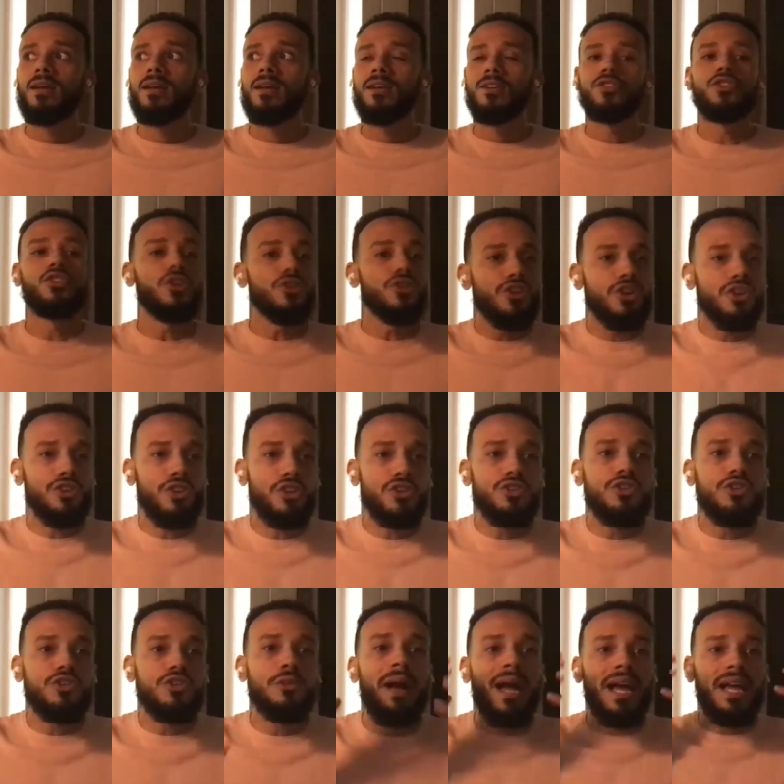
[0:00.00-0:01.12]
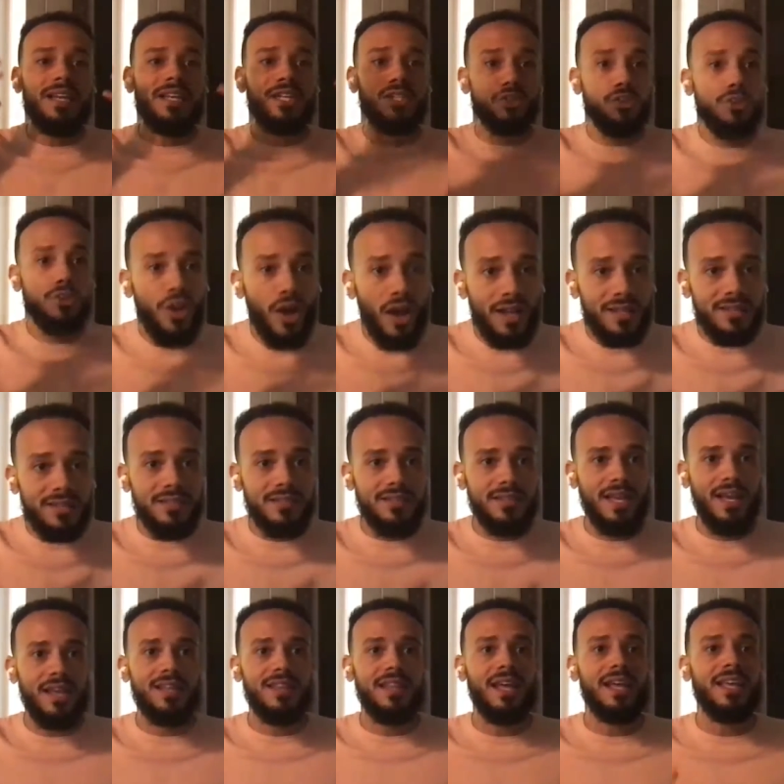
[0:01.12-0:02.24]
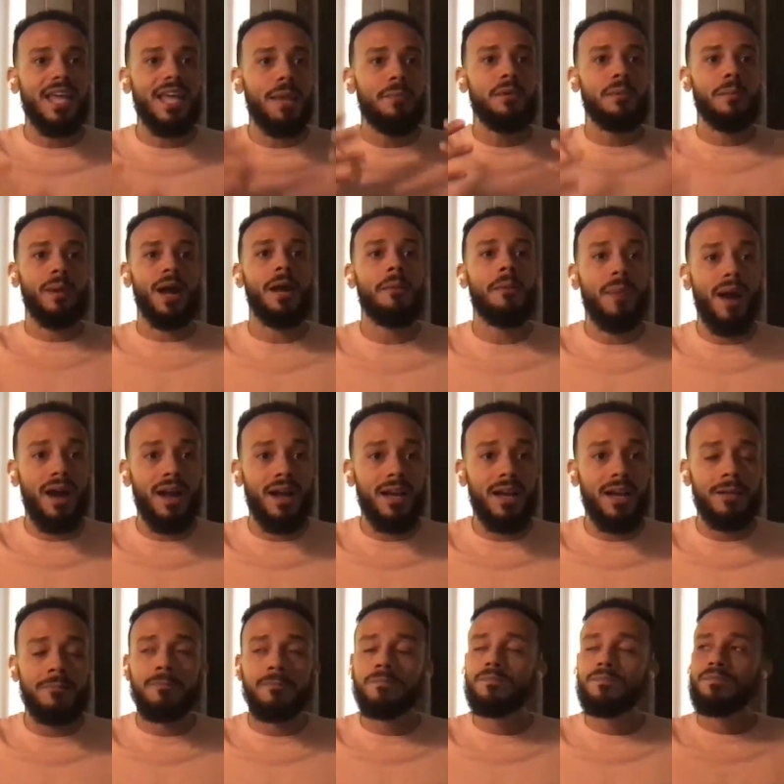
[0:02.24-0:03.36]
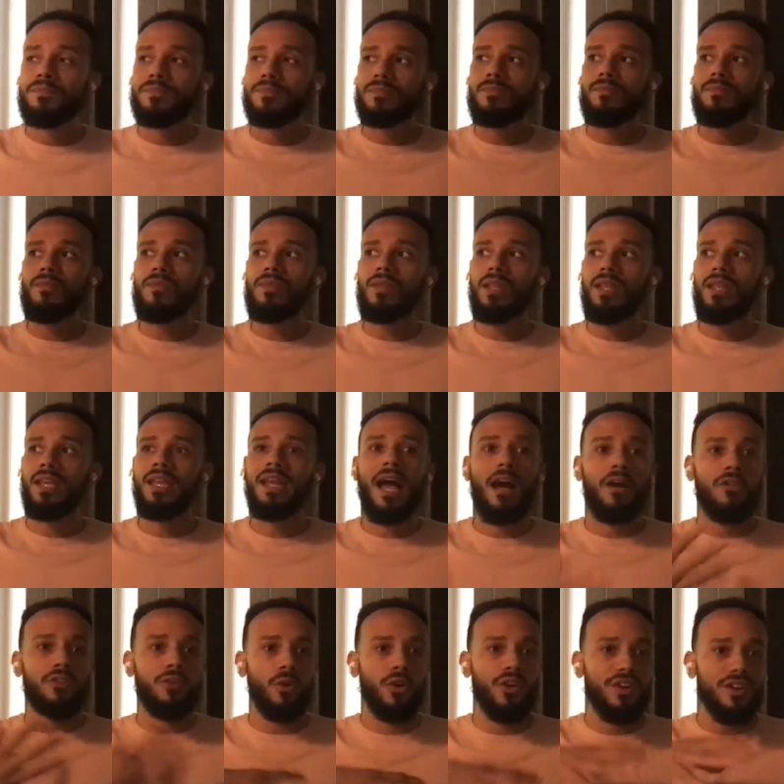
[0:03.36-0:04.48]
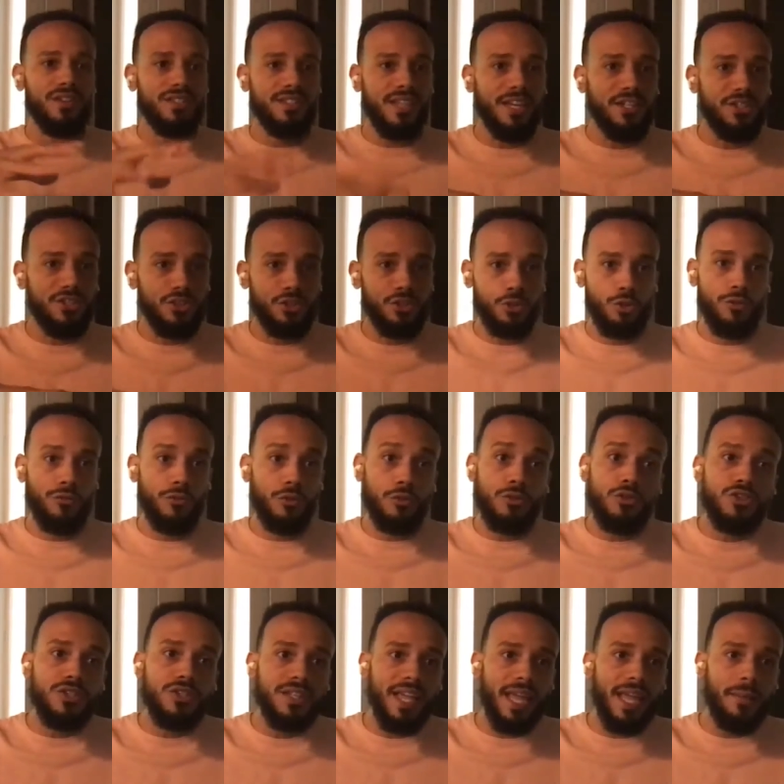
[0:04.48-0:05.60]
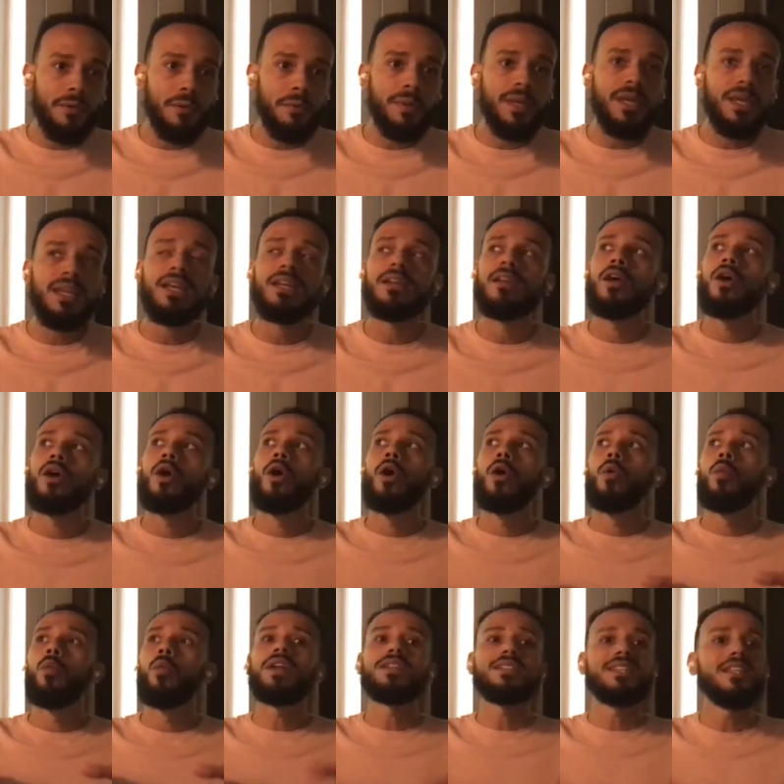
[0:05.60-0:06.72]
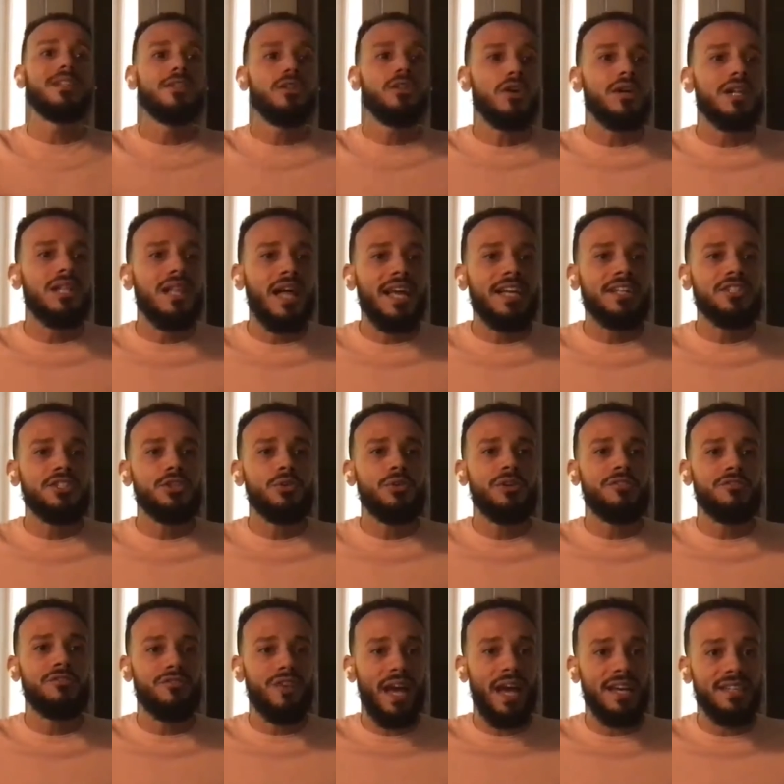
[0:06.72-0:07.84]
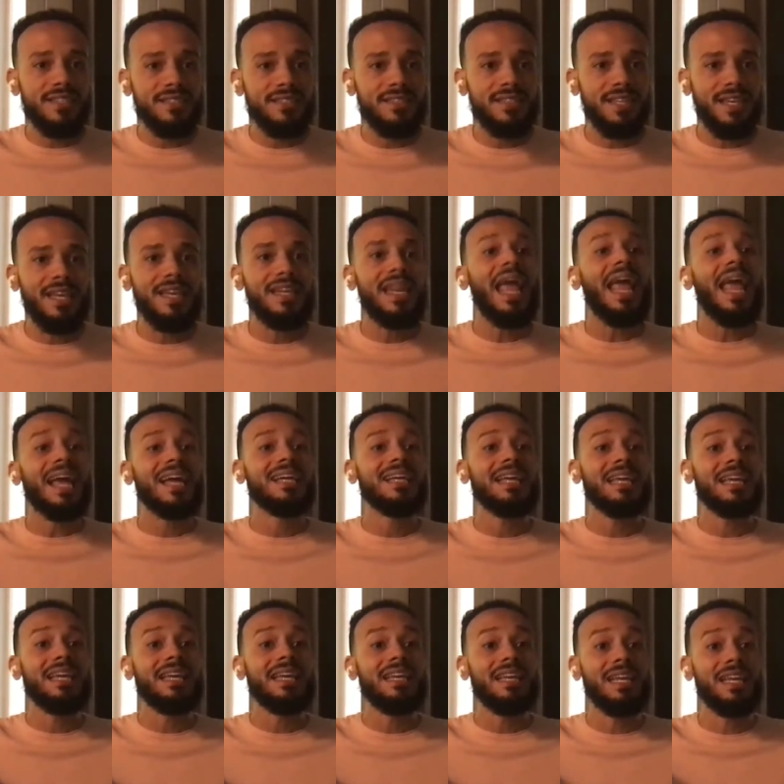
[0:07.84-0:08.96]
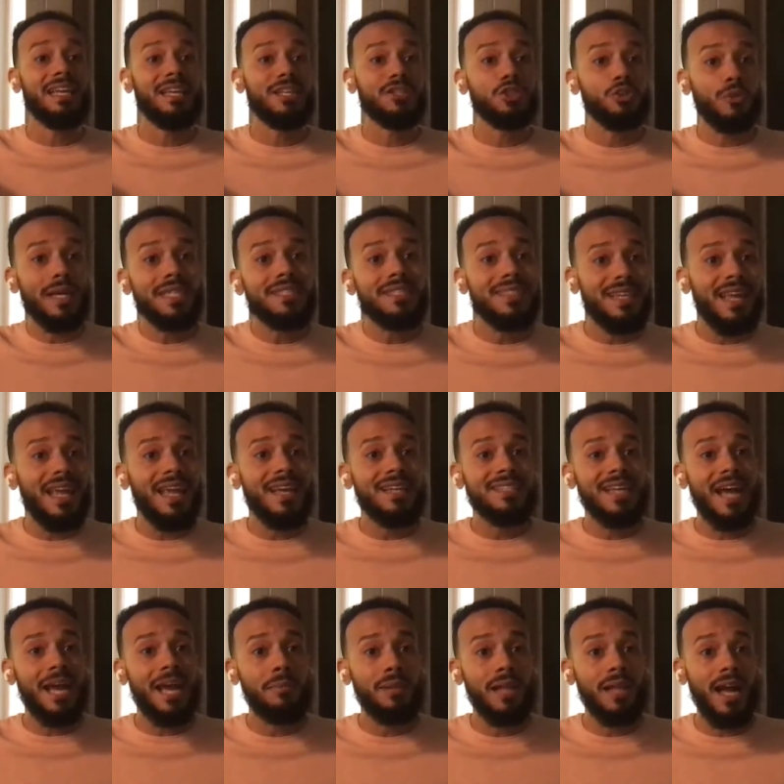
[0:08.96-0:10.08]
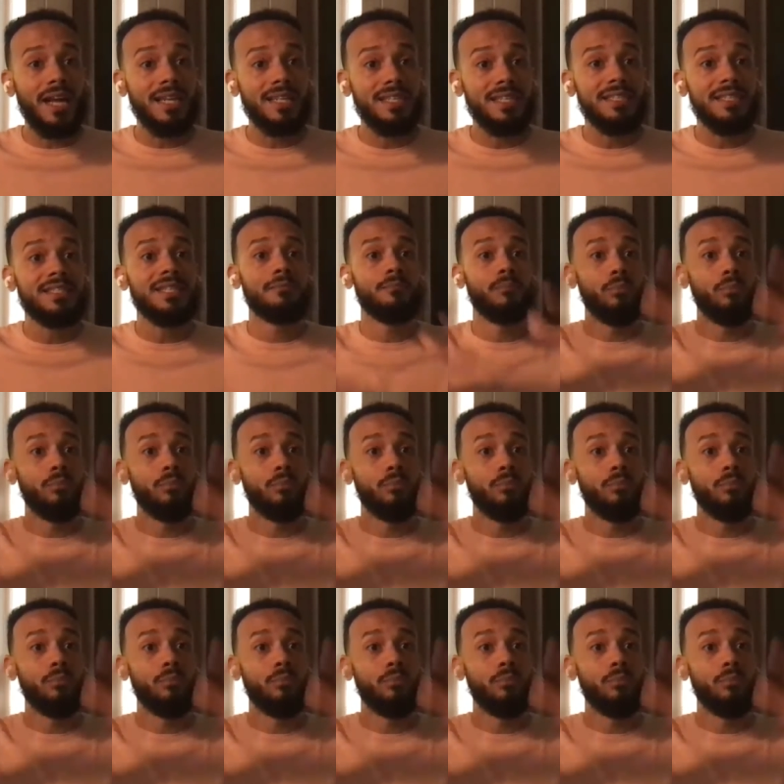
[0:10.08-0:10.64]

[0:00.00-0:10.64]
So those are my initial thoughts that came to my mind, and how the organization TruEvolution came to be, and what does it look like to invest in addressing anti-Blackness and